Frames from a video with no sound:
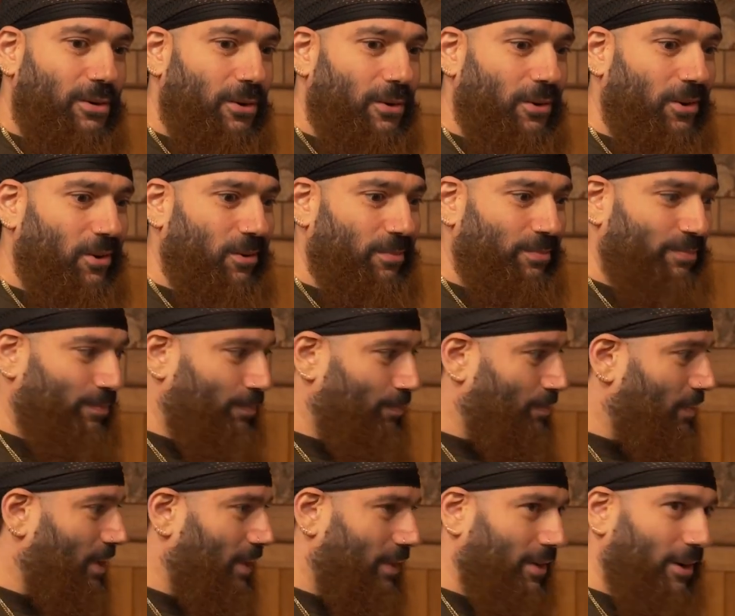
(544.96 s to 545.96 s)
or
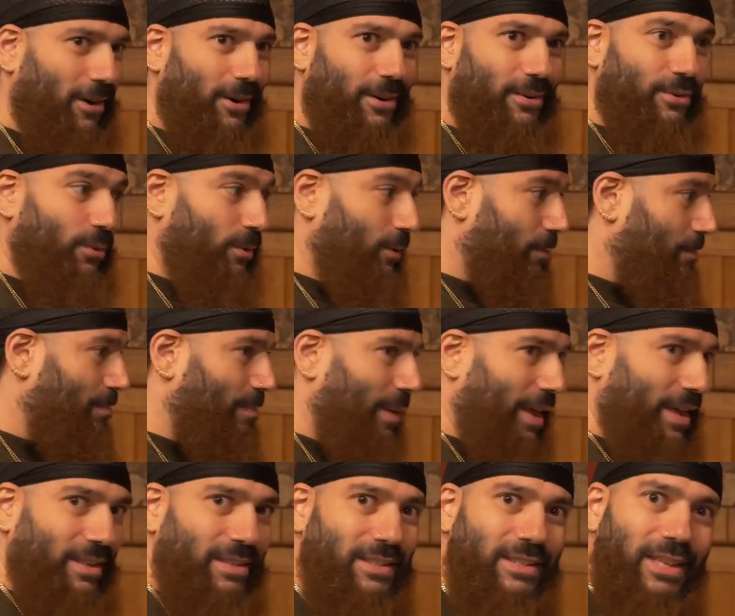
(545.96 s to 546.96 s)
guitars or
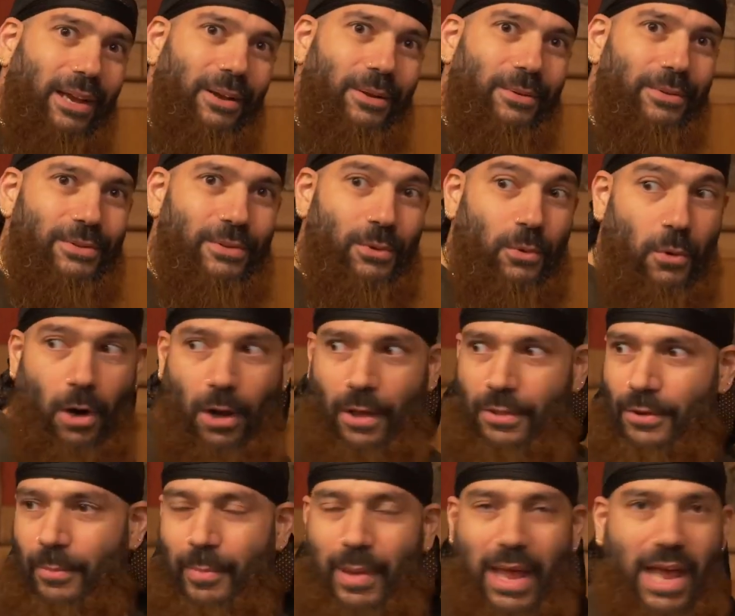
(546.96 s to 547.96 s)
bass sounds or
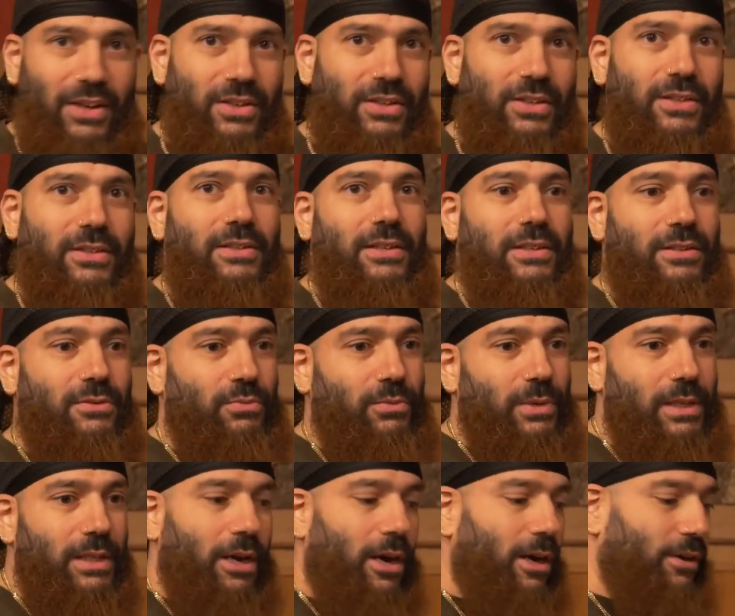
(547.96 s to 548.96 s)
other patches. It's
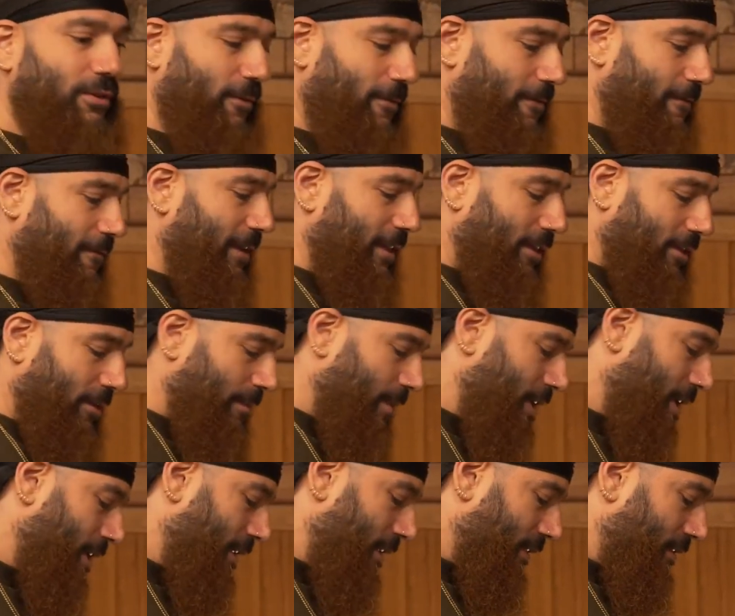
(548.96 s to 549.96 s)
really hard to fit them
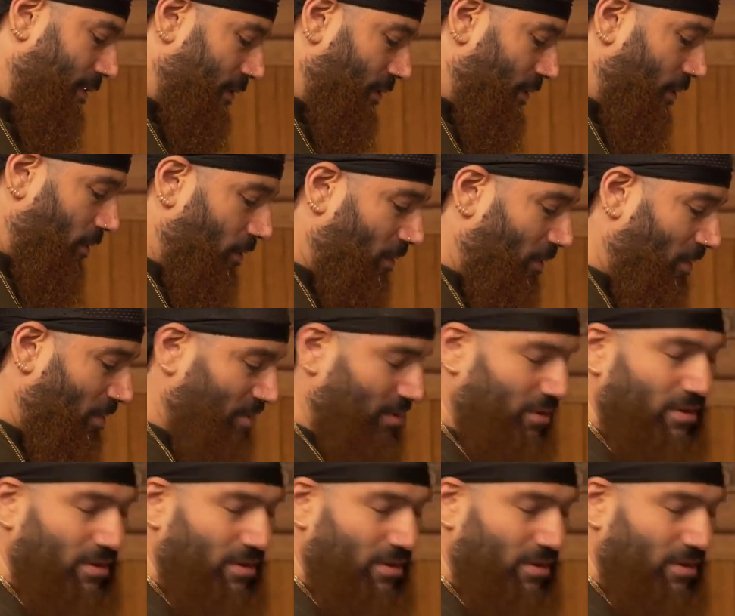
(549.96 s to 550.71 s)
in. It's so rich,